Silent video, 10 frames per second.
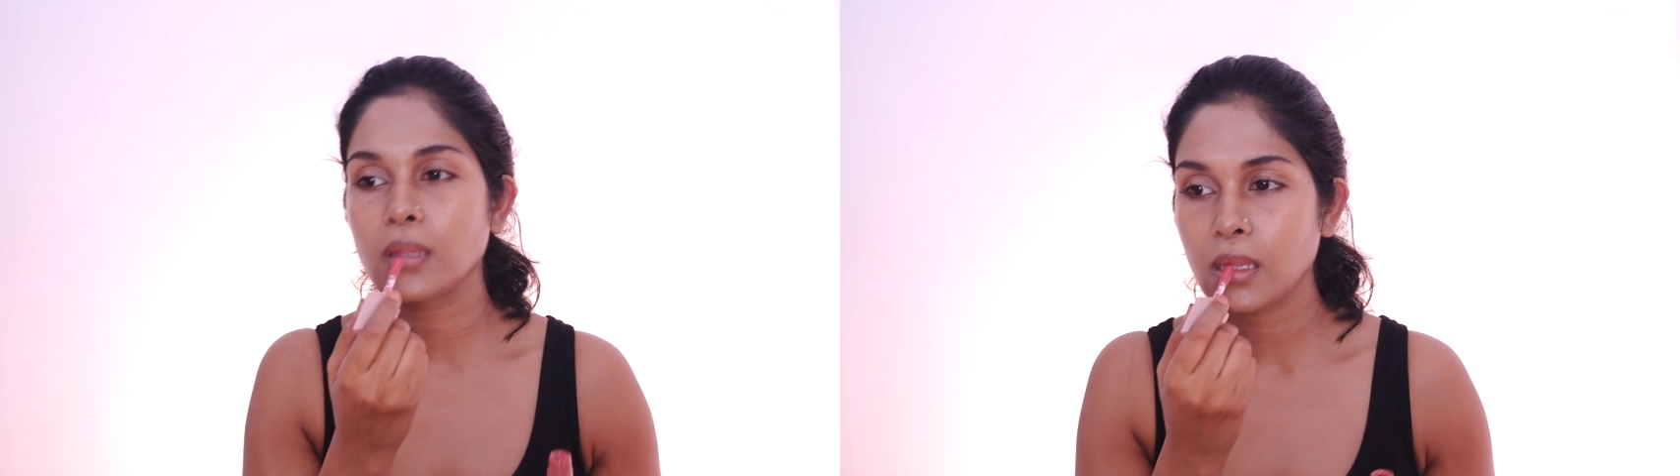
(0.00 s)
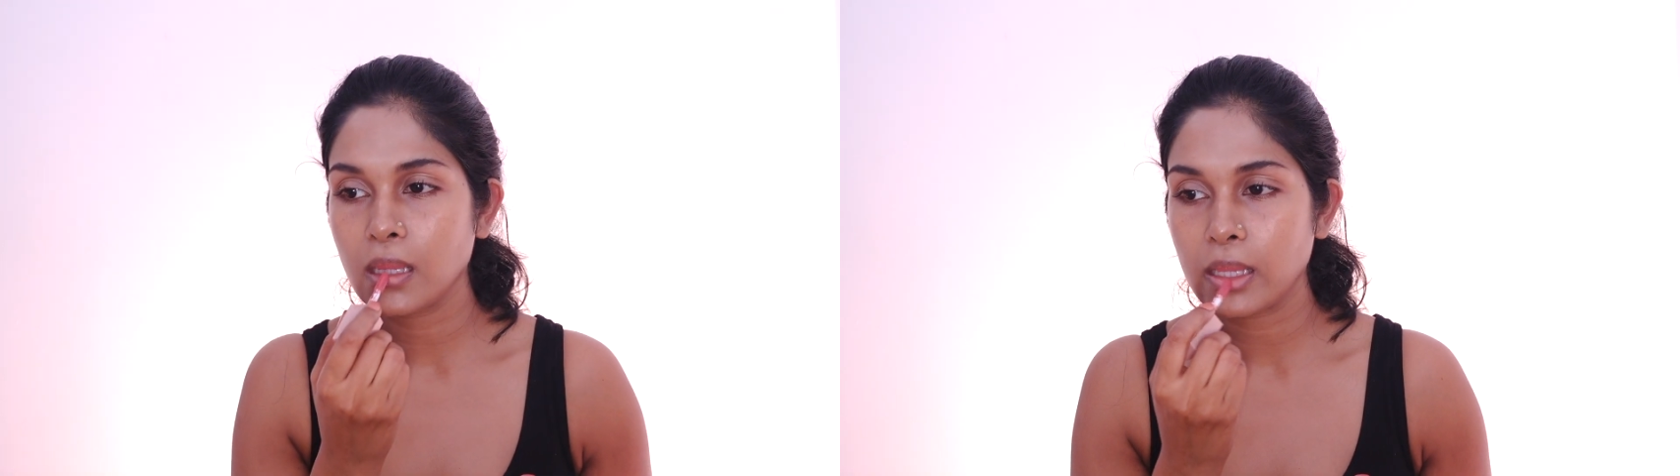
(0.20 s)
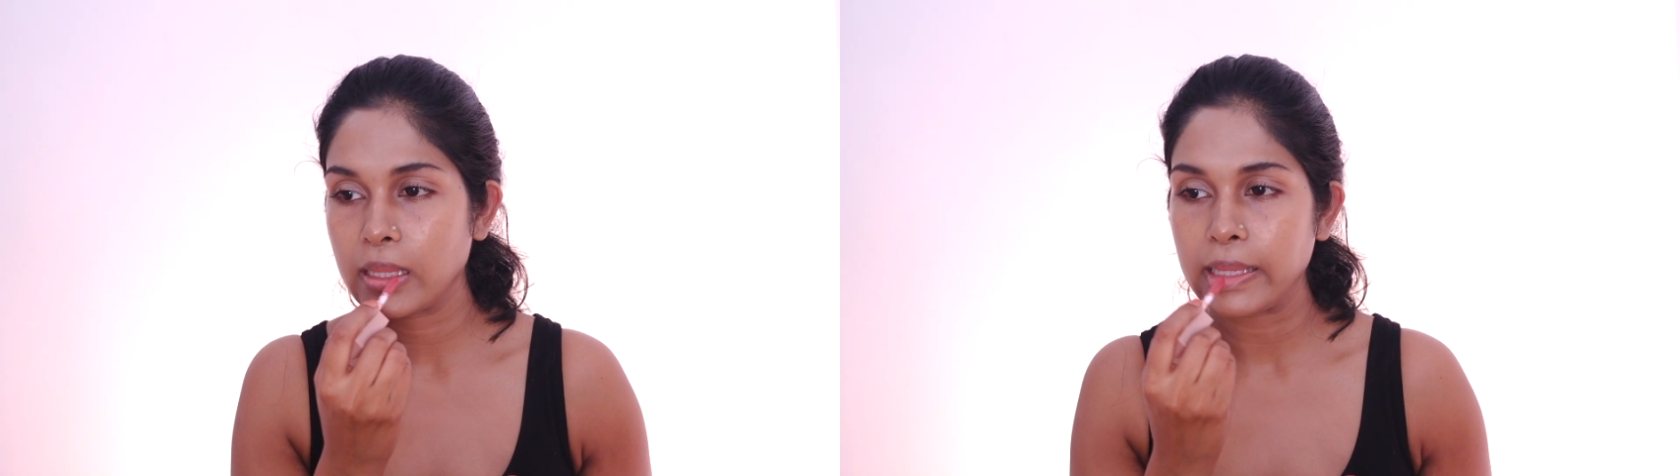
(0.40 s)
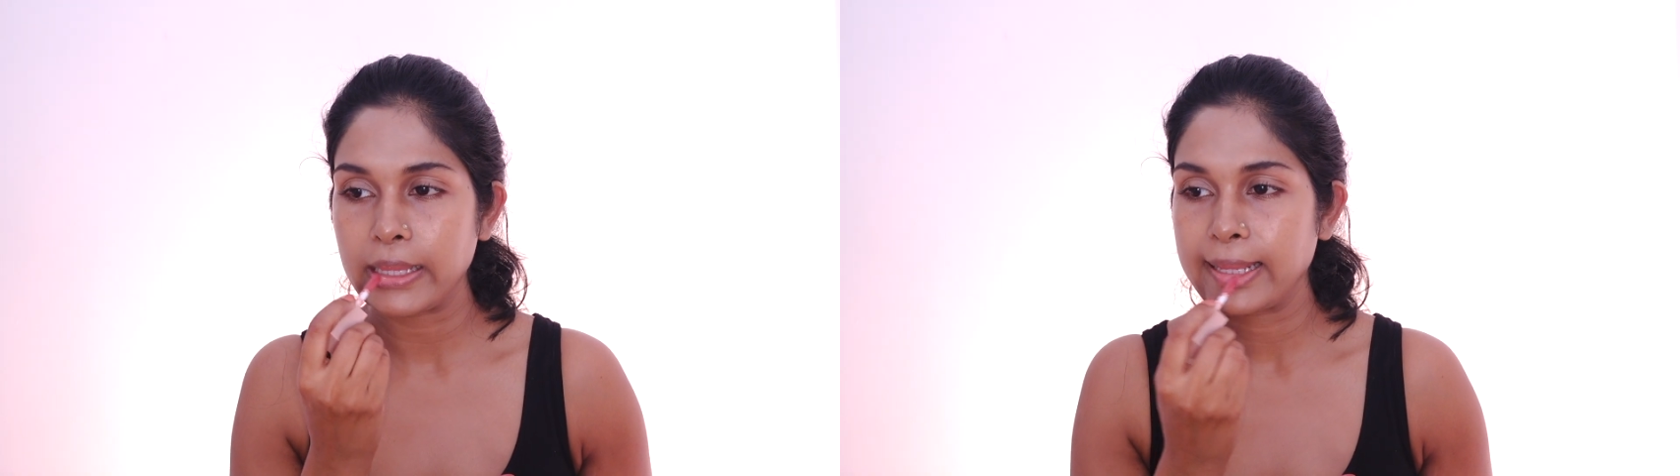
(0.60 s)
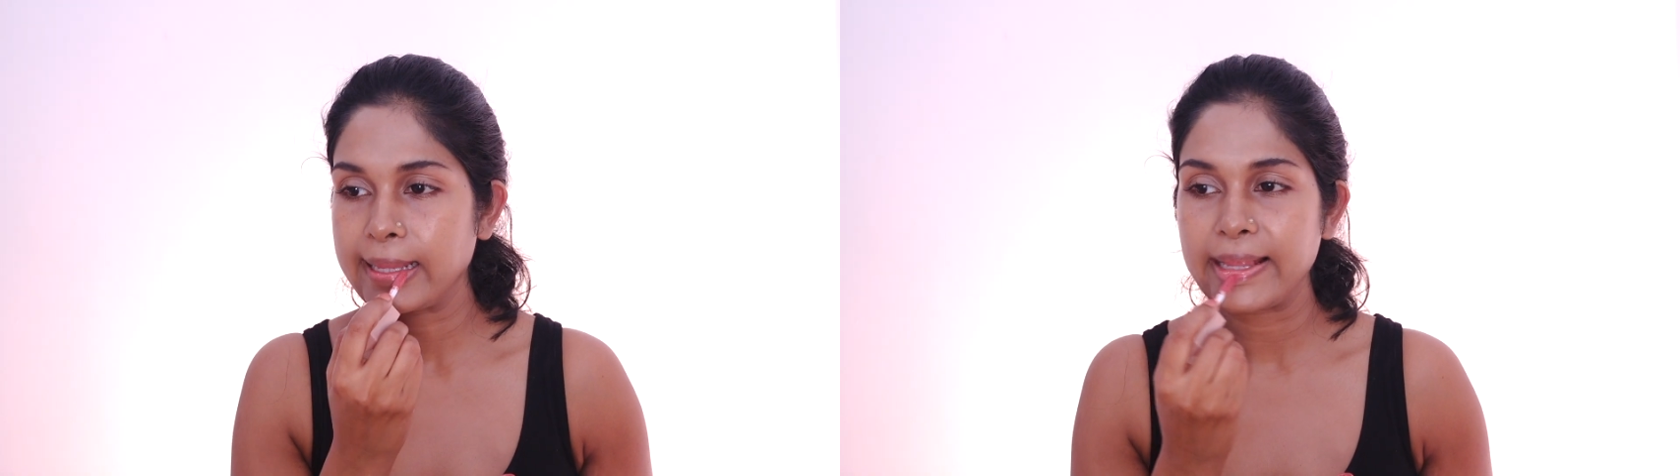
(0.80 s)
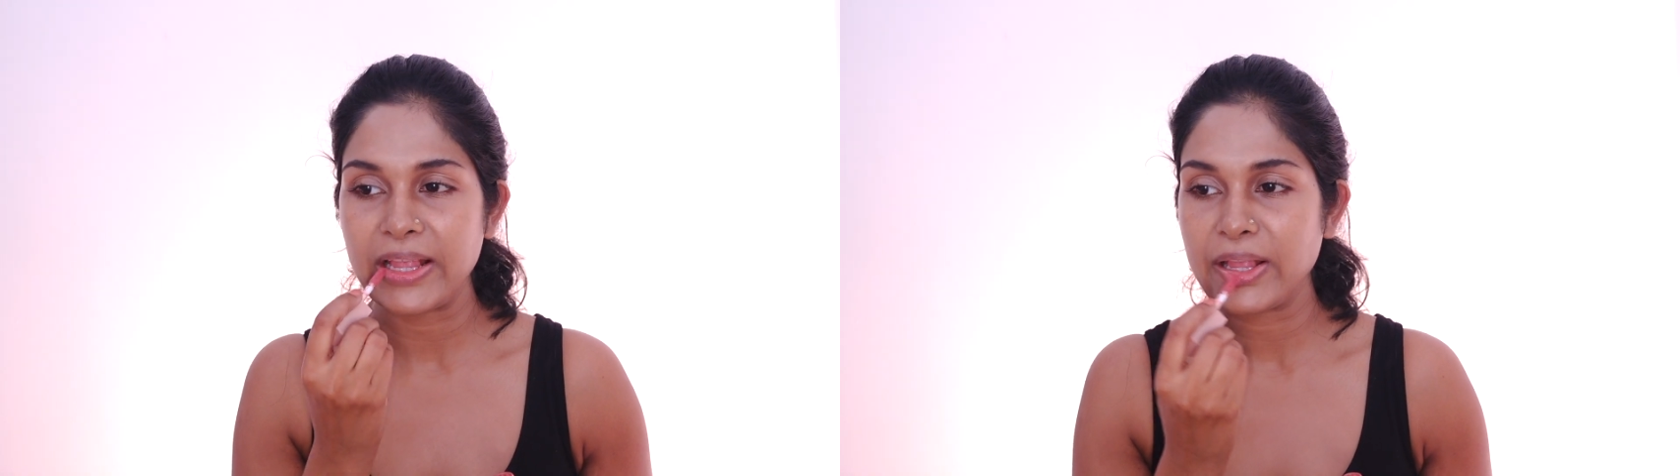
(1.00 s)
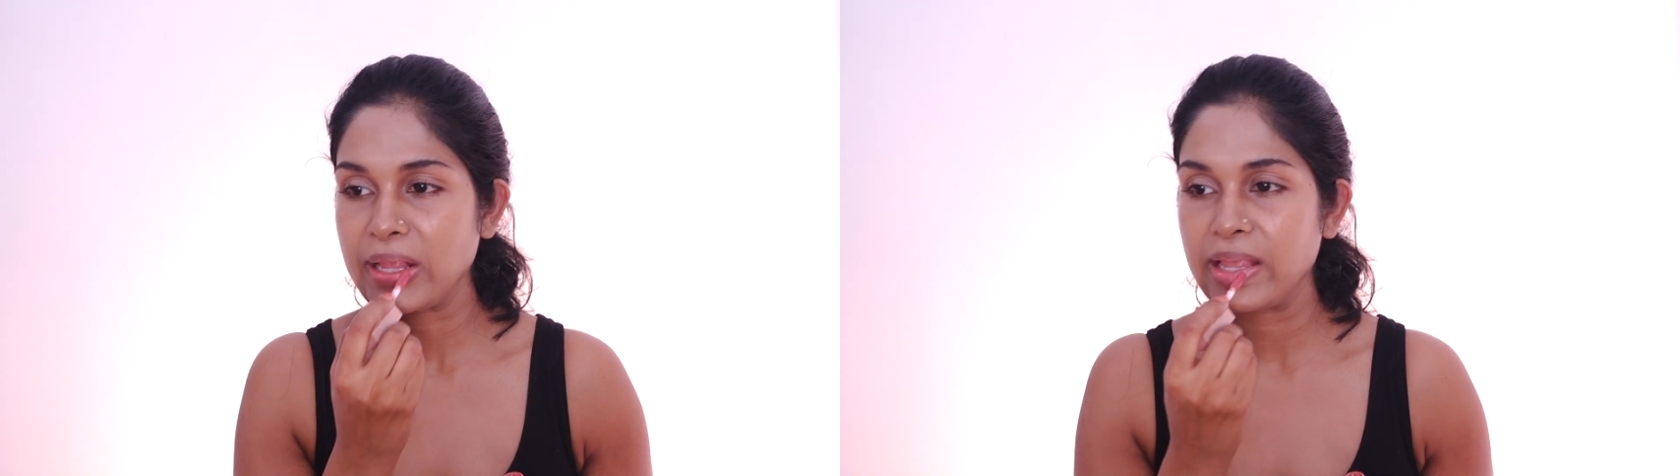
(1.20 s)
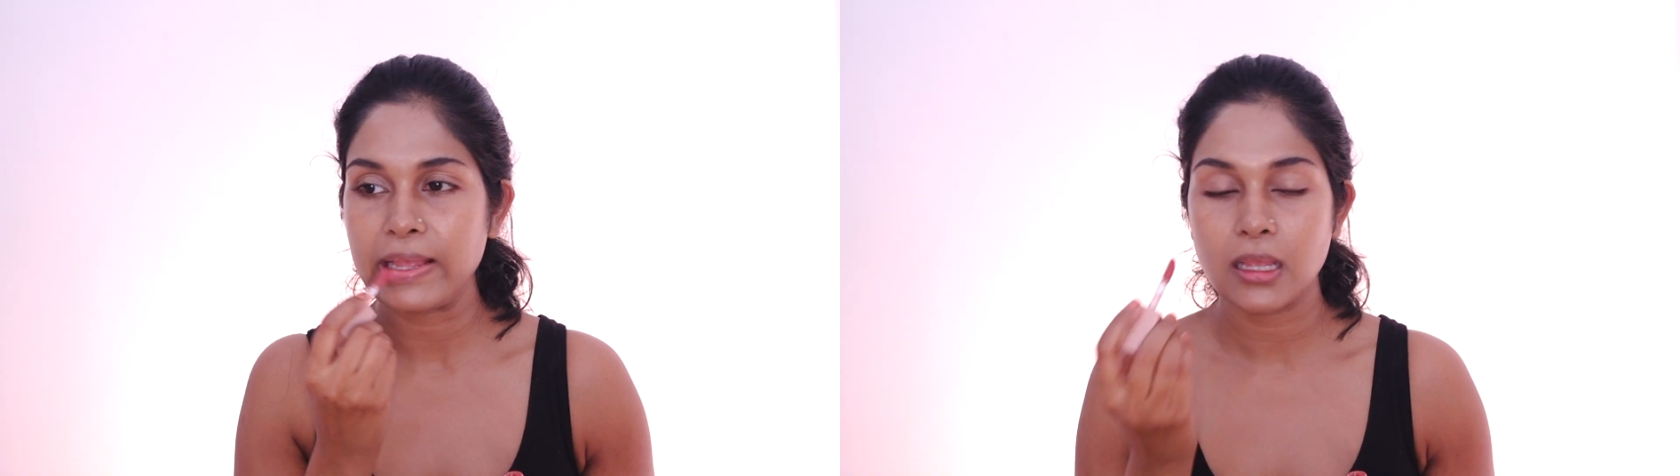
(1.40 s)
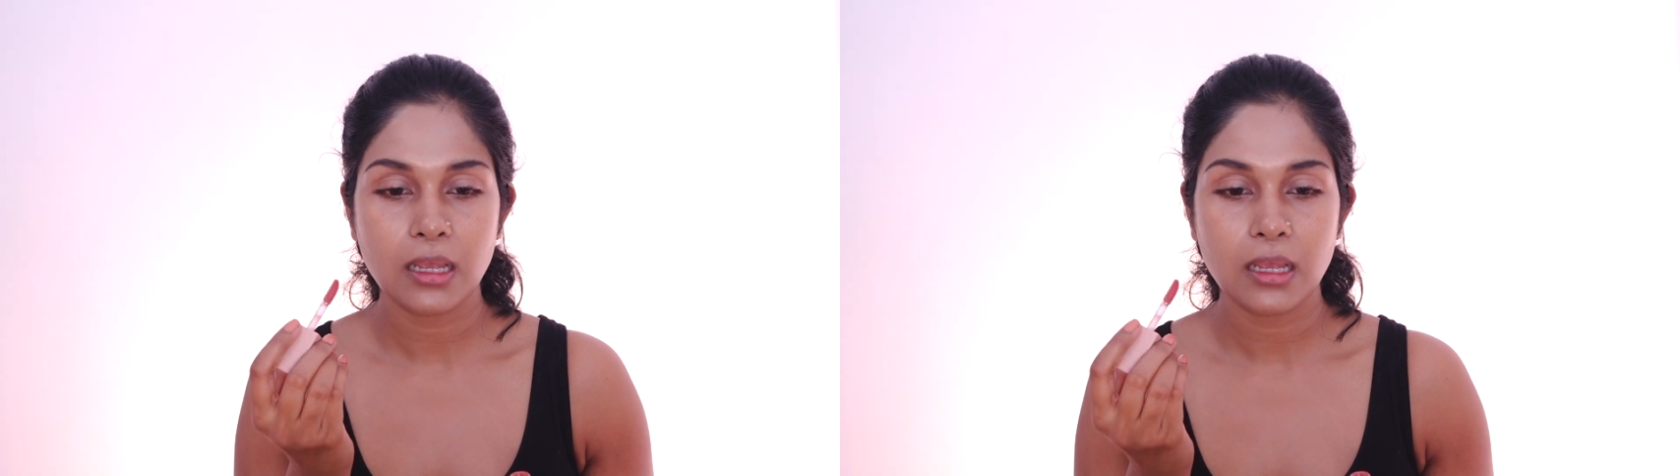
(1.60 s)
I'm using here the Lifter